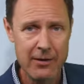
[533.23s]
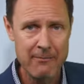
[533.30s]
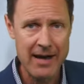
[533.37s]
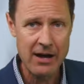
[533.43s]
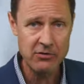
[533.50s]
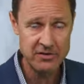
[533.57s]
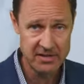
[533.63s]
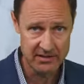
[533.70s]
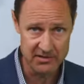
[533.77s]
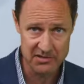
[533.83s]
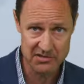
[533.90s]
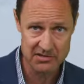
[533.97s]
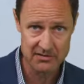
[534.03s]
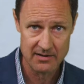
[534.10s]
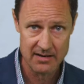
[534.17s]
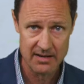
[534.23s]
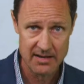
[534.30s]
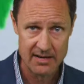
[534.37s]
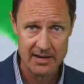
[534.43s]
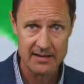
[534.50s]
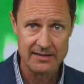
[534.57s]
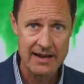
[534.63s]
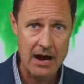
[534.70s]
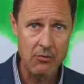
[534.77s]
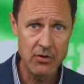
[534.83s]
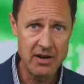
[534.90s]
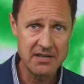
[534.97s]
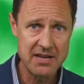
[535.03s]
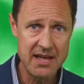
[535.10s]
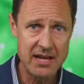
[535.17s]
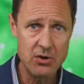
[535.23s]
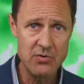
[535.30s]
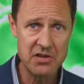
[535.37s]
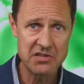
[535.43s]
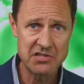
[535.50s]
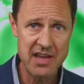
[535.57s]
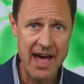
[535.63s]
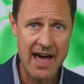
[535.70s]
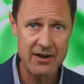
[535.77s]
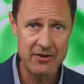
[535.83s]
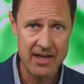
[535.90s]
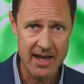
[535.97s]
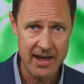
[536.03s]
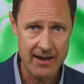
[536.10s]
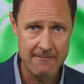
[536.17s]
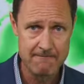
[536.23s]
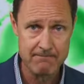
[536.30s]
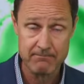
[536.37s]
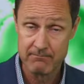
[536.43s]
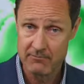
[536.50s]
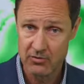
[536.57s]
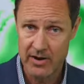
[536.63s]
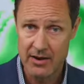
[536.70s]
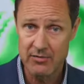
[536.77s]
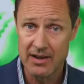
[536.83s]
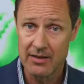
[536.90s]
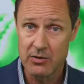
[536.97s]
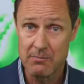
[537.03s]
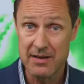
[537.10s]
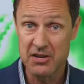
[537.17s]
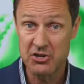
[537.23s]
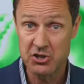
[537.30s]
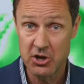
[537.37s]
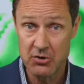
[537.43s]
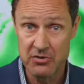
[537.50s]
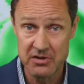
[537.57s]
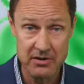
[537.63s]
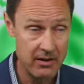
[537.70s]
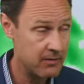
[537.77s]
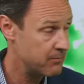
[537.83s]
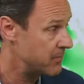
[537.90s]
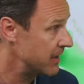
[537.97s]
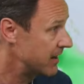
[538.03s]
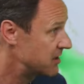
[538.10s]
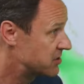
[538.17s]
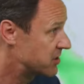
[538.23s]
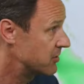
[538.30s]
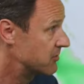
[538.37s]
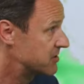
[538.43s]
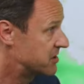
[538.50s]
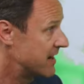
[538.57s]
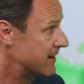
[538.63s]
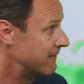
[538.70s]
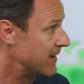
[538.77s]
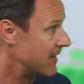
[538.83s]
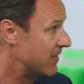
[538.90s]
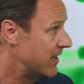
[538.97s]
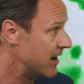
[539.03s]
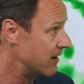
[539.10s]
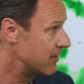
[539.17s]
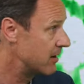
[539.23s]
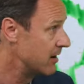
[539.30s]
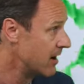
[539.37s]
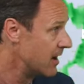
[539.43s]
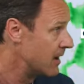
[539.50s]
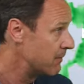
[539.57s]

the mountains. Now we're going to take you into Saturday, right? We got the big show and shine event there, the